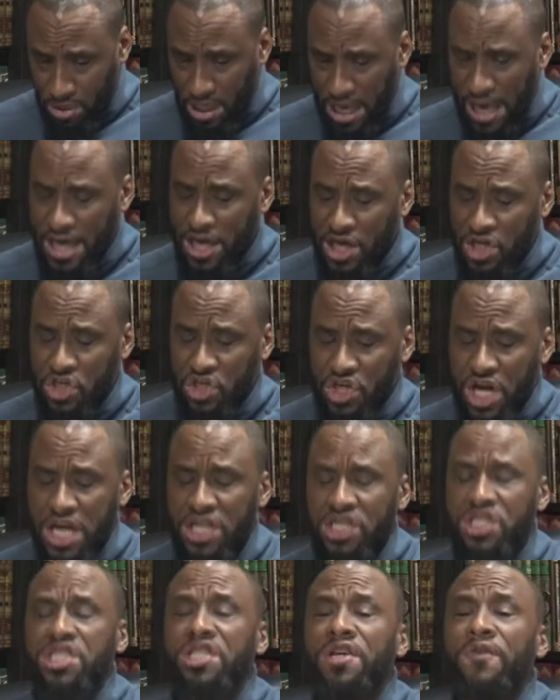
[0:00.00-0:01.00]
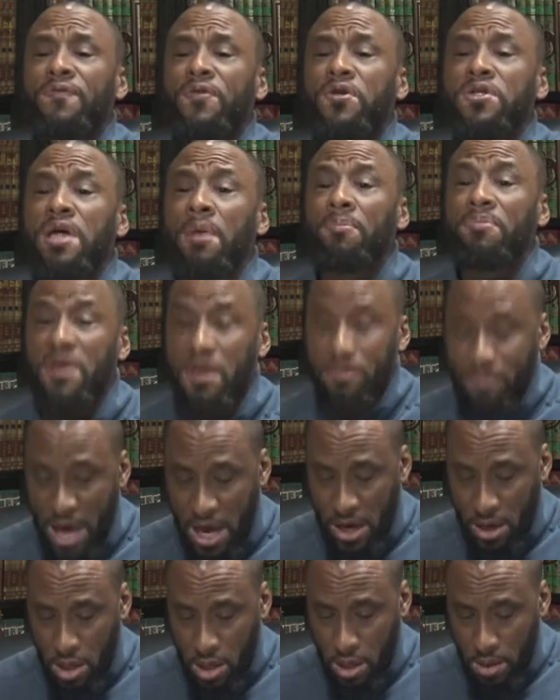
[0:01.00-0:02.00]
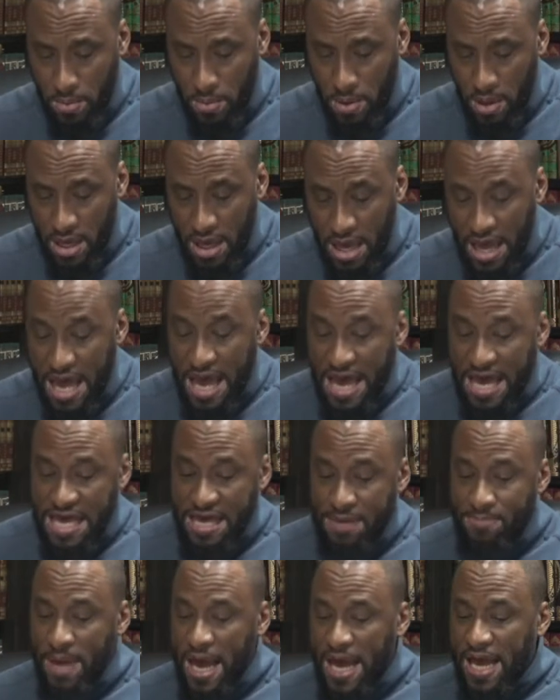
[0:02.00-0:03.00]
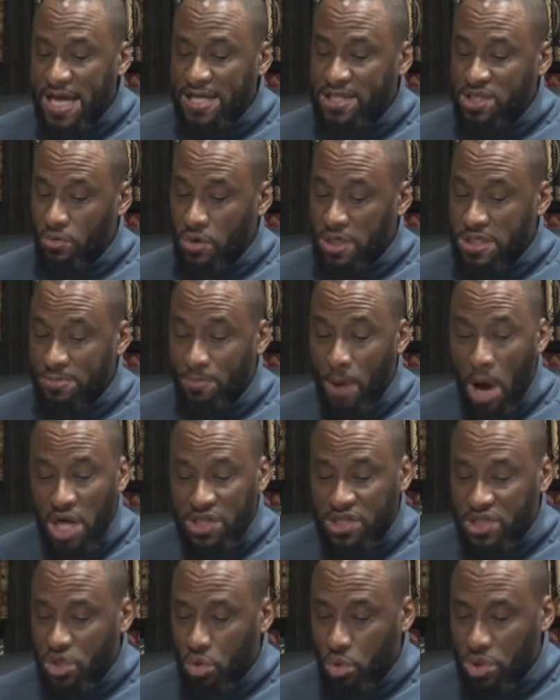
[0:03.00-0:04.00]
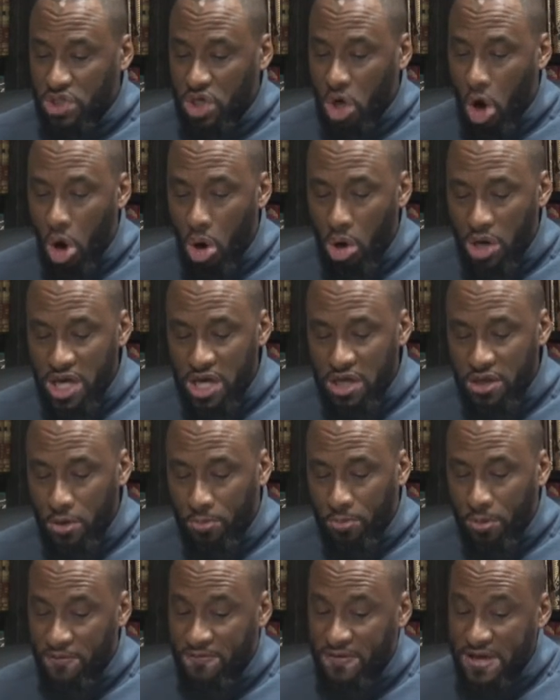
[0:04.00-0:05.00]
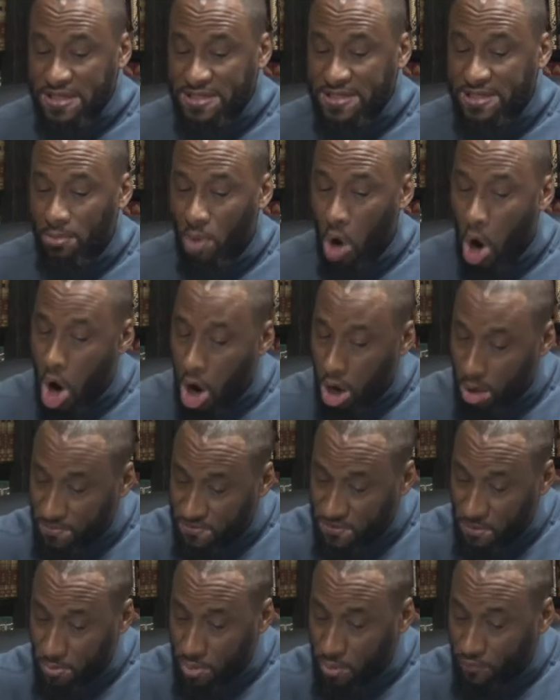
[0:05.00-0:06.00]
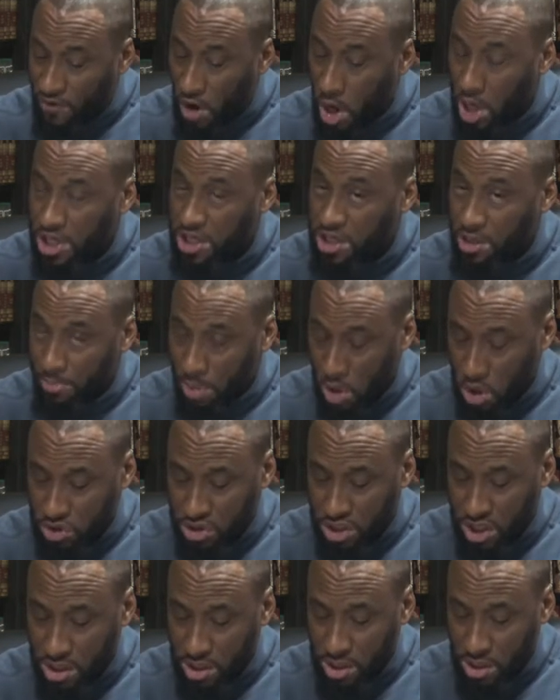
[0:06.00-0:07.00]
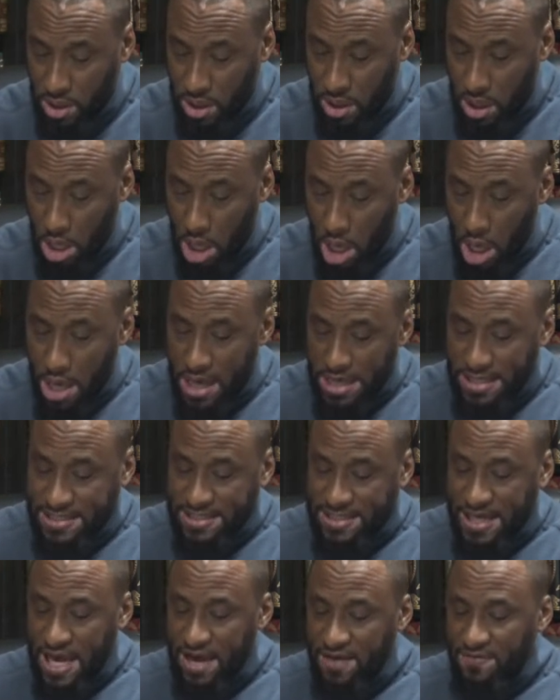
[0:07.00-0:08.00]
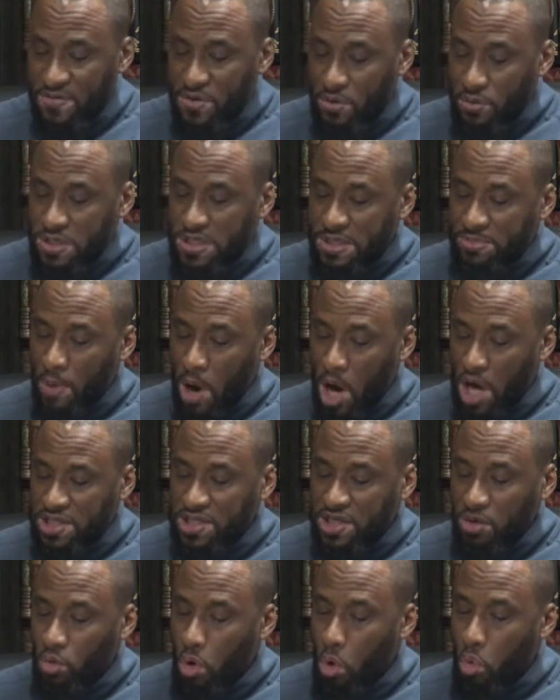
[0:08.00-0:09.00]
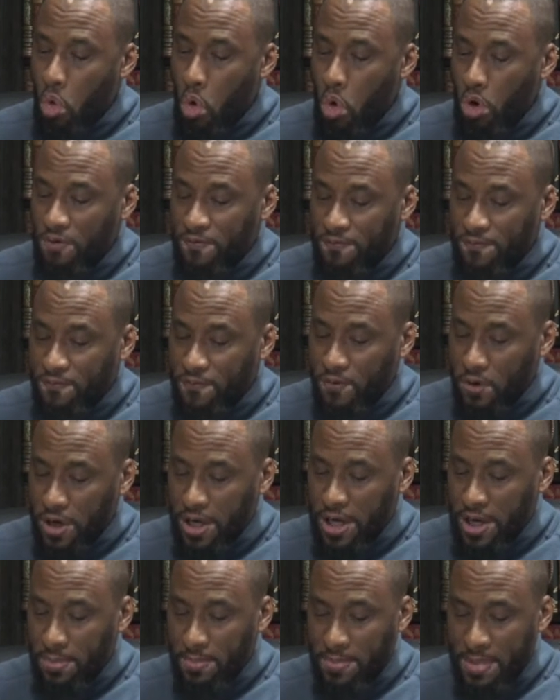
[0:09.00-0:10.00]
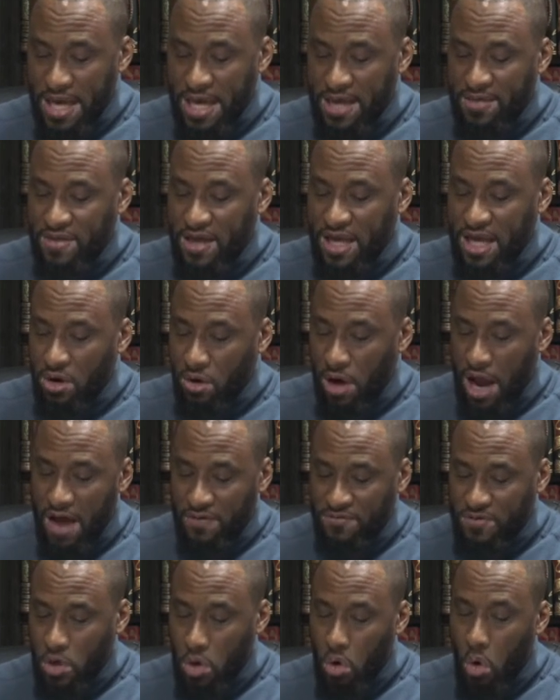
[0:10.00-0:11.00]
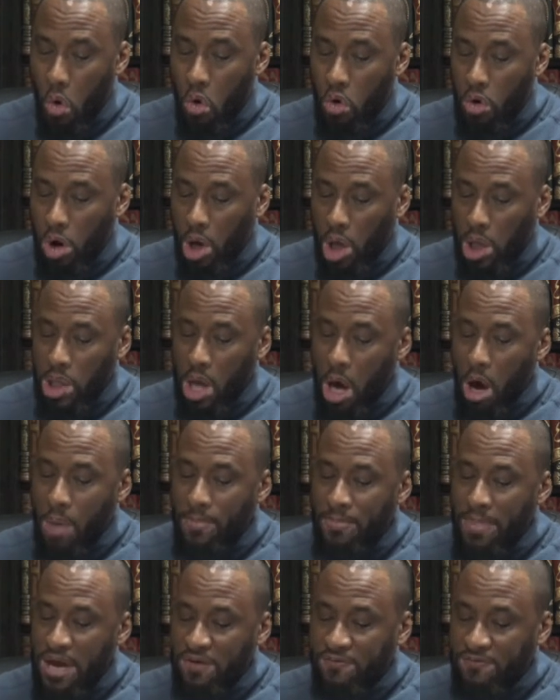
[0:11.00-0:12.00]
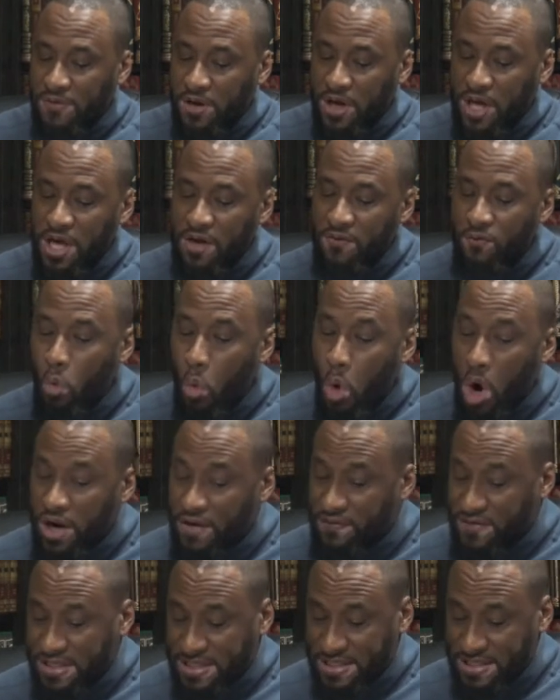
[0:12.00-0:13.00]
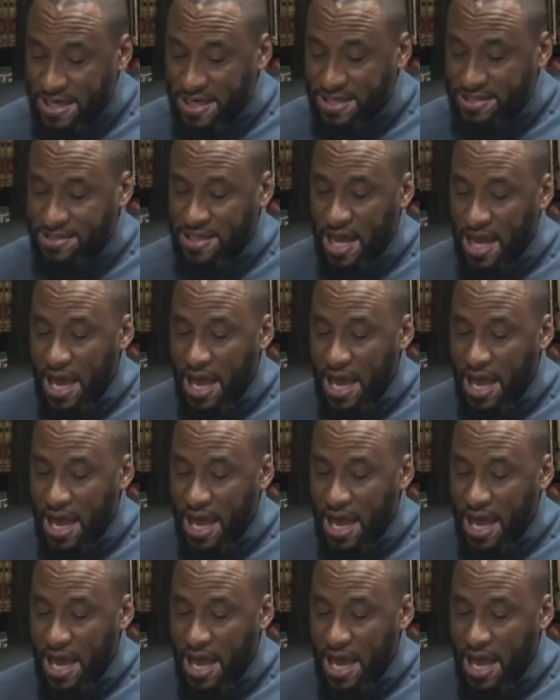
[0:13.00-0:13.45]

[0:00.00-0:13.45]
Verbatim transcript: and exchanges it for something better. He may, as a response to his call, either prevent some harm from befalling the person, save the response and reward for him in the hereafter, or Allah may forgive one of his sins